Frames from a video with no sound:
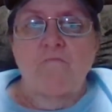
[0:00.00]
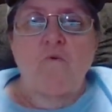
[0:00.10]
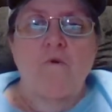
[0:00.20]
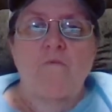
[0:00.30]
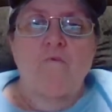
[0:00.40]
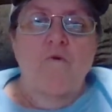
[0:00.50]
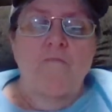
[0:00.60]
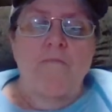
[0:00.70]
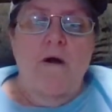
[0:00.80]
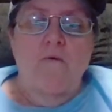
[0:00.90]
more and more
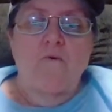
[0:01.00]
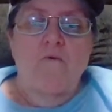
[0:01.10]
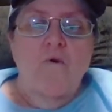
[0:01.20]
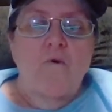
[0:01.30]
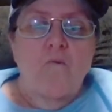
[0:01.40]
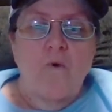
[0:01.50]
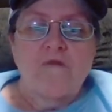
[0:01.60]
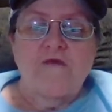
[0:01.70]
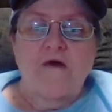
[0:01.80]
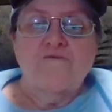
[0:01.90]
about
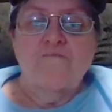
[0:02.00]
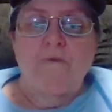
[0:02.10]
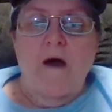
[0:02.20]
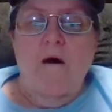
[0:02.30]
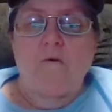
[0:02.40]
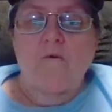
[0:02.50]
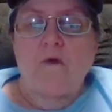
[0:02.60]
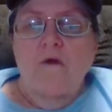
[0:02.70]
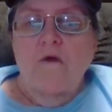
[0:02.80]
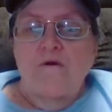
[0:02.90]
what that's about.
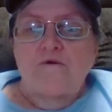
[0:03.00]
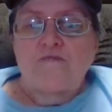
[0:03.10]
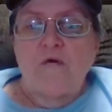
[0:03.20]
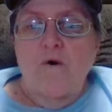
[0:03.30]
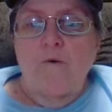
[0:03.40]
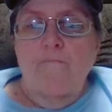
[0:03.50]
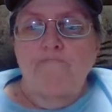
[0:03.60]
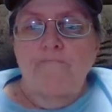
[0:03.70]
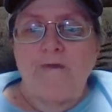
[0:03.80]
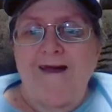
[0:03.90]
So,
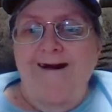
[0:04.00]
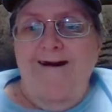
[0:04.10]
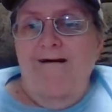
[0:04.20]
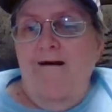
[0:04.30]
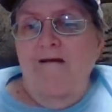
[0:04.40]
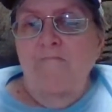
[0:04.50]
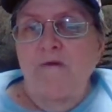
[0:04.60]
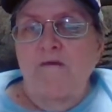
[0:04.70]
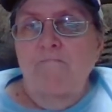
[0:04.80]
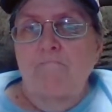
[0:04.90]
yeah, I
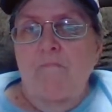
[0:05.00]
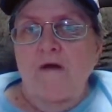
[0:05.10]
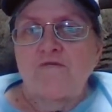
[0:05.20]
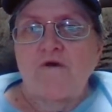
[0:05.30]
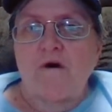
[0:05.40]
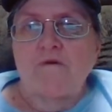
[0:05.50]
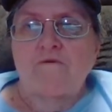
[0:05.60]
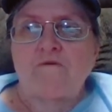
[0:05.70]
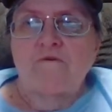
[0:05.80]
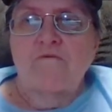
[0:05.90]
mean, my
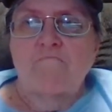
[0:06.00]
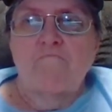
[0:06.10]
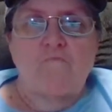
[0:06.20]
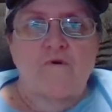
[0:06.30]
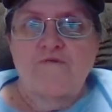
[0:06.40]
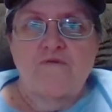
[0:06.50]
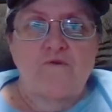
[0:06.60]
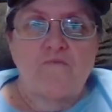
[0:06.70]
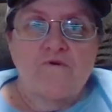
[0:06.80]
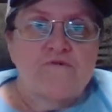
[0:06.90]
childhood wasn't the
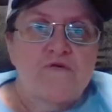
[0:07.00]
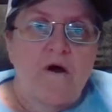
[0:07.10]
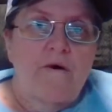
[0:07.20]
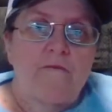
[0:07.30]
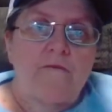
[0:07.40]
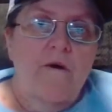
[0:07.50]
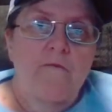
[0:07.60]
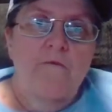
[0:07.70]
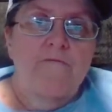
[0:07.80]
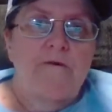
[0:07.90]
worst childhood on
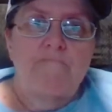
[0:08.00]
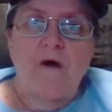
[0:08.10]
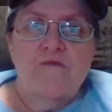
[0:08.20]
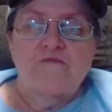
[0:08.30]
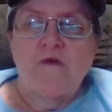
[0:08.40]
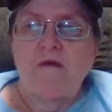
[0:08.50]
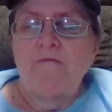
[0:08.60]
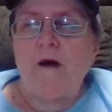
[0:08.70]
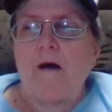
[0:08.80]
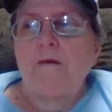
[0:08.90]
earth. I'm not saying
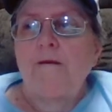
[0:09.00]
that,